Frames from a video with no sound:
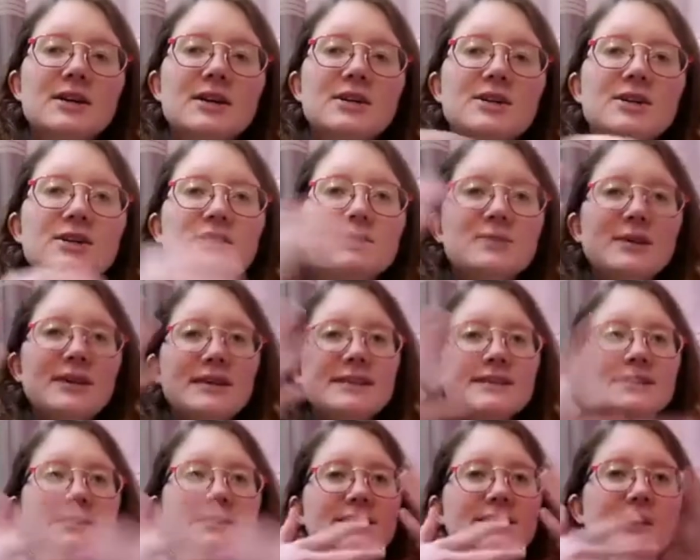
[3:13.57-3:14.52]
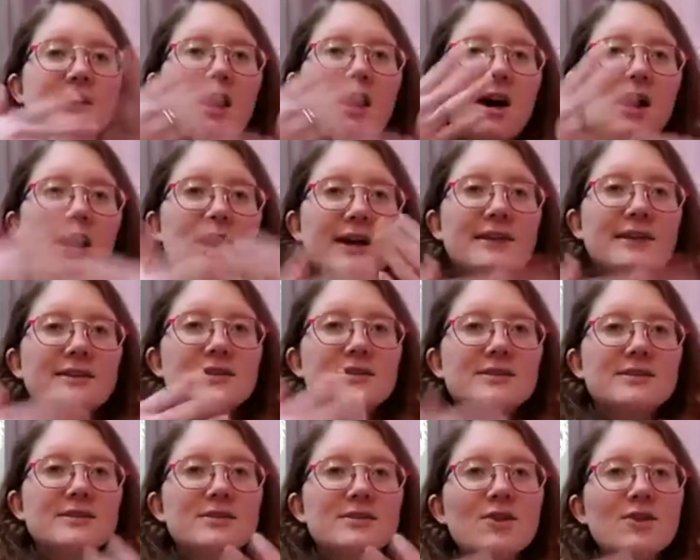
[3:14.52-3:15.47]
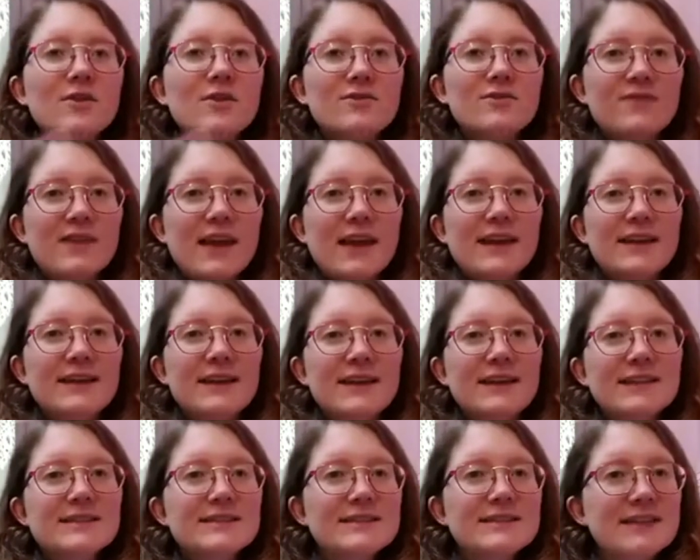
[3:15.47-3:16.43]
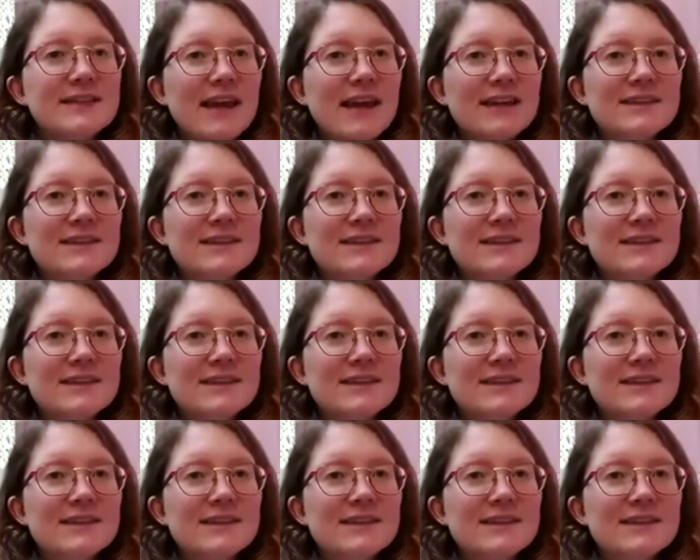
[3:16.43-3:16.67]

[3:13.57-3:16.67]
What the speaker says: because we could sign snowflake instead.